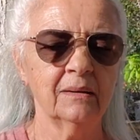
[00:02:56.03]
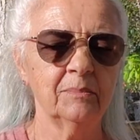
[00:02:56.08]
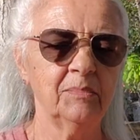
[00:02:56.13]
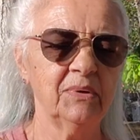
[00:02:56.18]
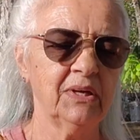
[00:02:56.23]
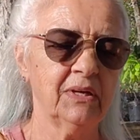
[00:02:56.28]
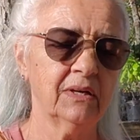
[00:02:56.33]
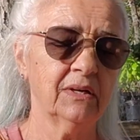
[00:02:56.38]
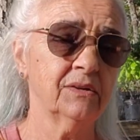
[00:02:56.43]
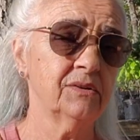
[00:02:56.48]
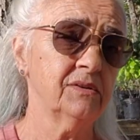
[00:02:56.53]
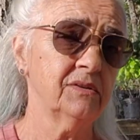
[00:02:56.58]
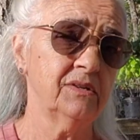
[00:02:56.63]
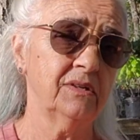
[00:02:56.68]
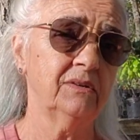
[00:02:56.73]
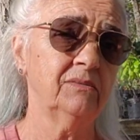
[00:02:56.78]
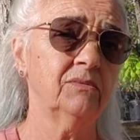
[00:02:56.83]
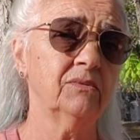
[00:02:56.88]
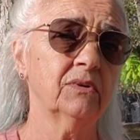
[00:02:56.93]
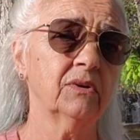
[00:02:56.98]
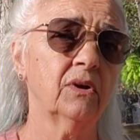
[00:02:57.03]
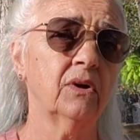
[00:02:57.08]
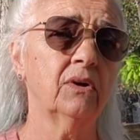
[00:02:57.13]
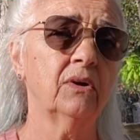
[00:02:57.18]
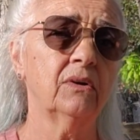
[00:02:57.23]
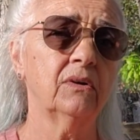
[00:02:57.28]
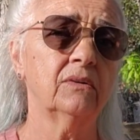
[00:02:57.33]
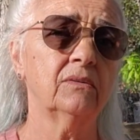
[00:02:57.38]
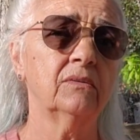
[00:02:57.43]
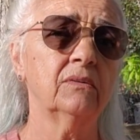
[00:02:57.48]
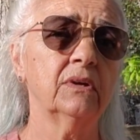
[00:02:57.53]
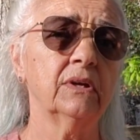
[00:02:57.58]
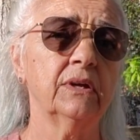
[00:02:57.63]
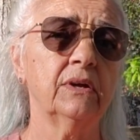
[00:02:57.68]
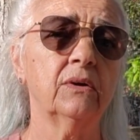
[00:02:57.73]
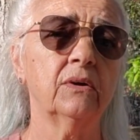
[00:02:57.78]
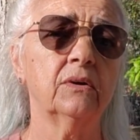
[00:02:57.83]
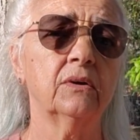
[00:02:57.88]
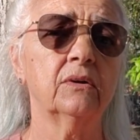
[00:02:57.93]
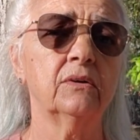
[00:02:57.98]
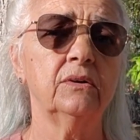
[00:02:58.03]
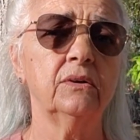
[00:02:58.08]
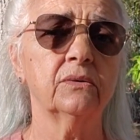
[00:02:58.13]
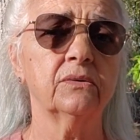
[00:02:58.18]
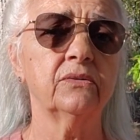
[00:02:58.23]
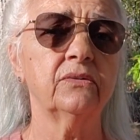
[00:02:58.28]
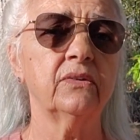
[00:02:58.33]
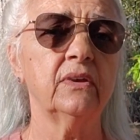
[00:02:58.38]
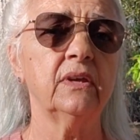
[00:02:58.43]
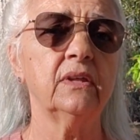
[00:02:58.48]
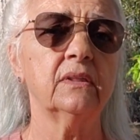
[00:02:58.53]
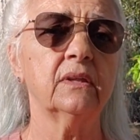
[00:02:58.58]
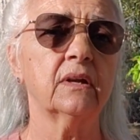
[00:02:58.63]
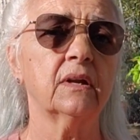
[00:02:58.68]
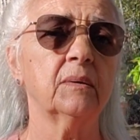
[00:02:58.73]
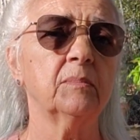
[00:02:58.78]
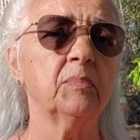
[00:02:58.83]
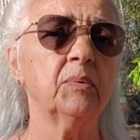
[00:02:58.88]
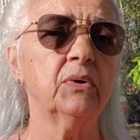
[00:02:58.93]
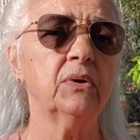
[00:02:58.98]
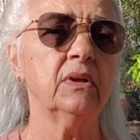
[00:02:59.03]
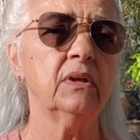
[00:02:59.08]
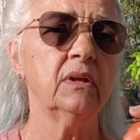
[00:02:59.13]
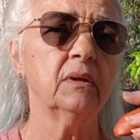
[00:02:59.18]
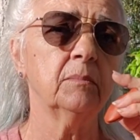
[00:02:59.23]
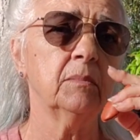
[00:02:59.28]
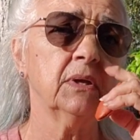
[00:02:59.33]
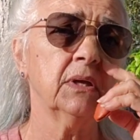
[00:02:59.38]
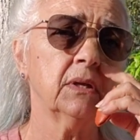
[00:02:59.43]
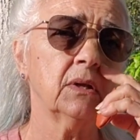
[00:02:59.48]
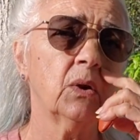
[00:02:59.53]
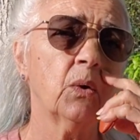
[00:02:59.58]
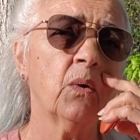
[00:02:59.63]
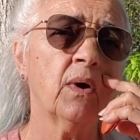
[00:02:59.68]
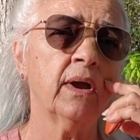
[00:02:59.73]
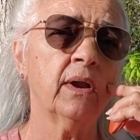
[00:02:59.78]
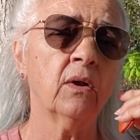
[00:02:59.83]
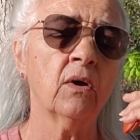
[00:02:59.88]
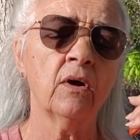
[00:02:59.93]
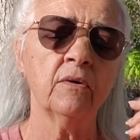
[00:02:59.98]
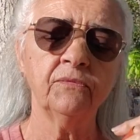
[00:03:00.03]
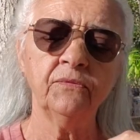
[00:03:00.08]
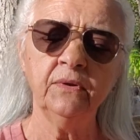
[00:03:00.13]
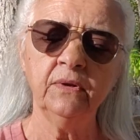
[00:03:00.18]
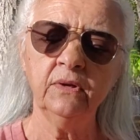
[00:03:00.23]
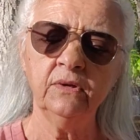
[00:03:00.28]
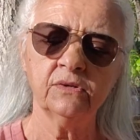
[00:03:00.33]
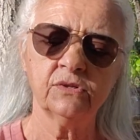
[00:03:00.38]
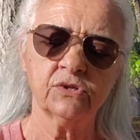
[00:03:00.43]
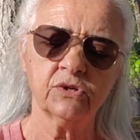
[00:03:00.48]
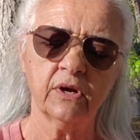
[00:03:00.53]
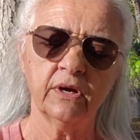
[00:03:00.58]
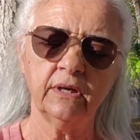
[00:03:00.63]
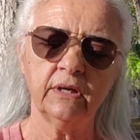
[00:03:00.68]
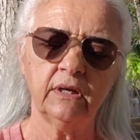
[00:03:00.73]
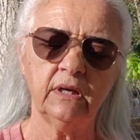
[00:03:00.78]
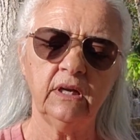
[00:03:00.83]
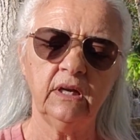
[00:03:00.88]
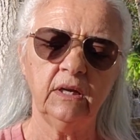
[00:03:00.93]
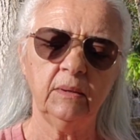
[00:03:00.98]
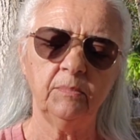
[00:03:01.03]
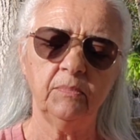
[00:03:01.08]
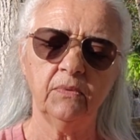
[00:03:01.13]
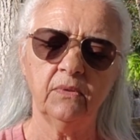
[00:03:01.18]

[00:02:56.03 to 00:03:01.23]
Because earlier you'll see that I'm putting them in quite often to try to keep